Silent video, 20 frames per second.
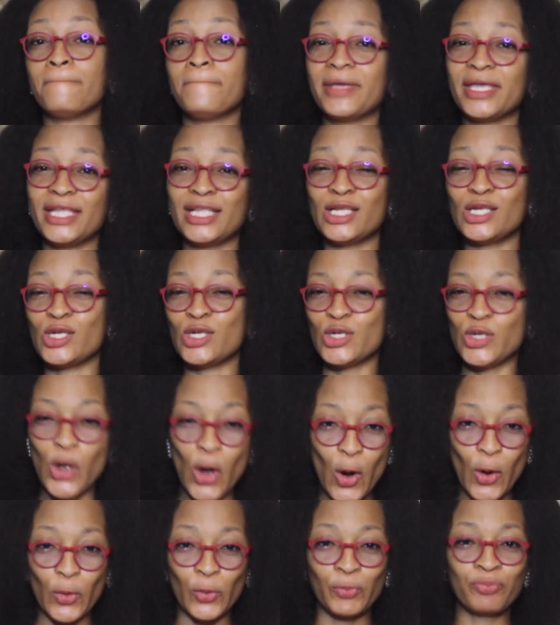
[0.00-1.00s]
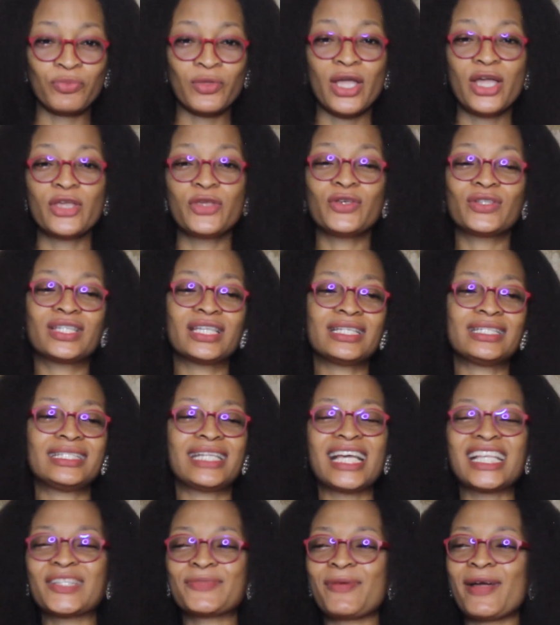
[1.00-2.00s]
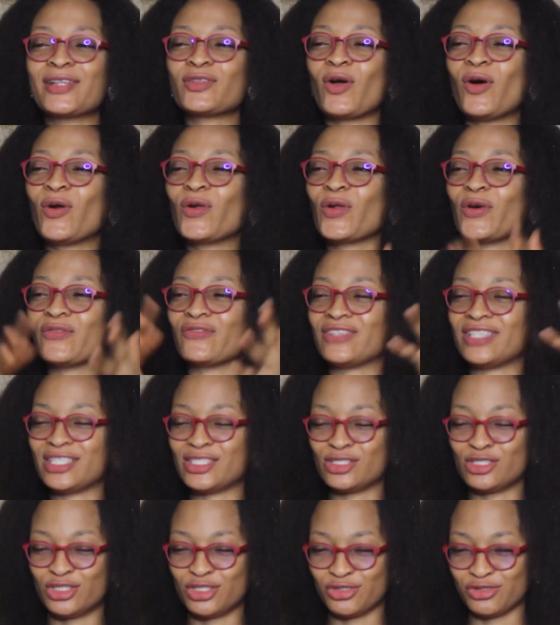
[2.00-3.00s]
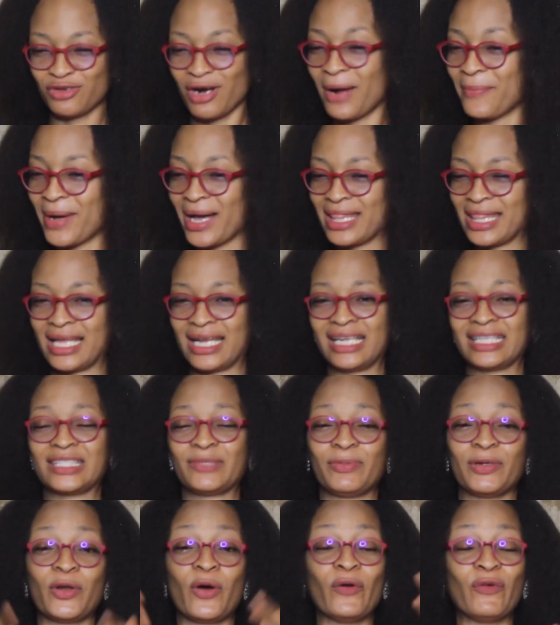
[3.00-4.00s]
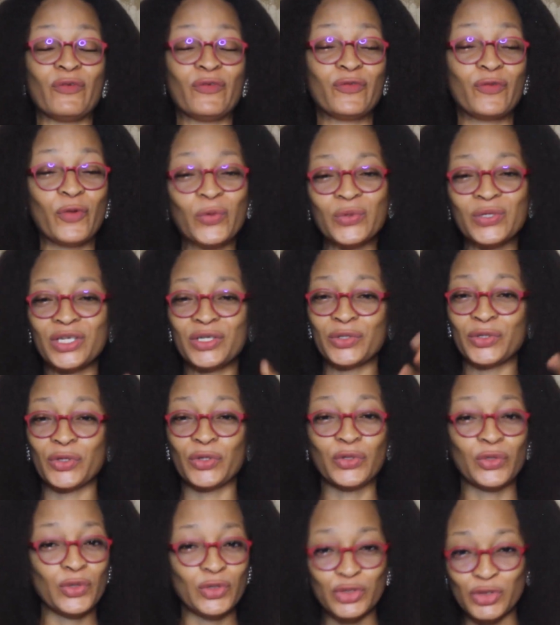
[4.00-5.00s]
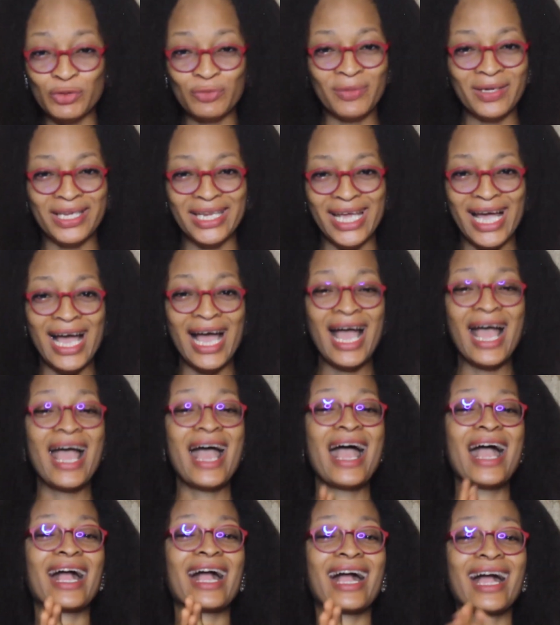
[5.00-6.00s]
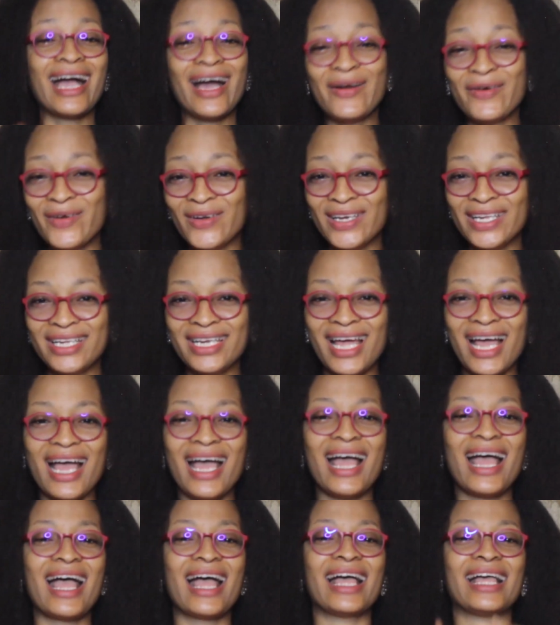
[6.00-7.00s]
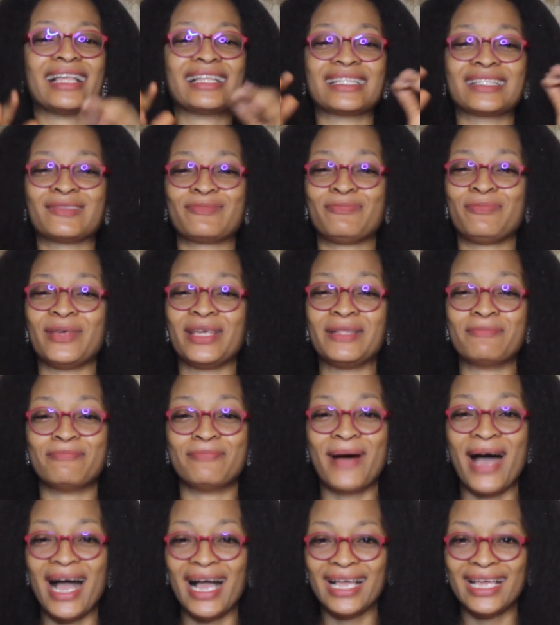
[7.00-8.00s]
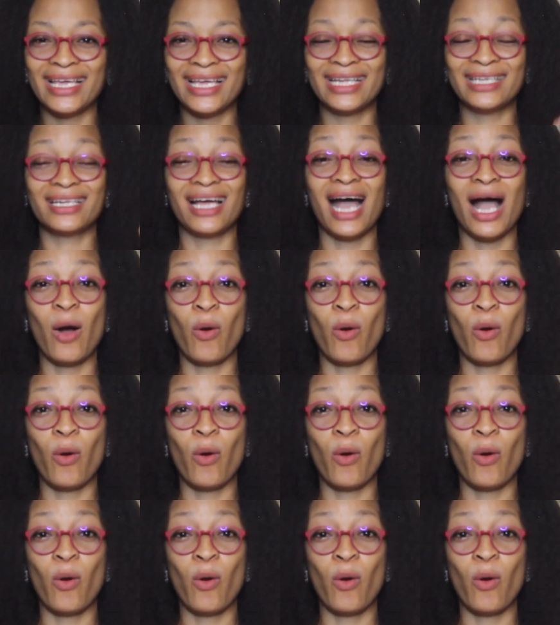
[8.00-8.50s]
below. You see, despite all of this drama that has been unfolding on social media, Carolina has been bagging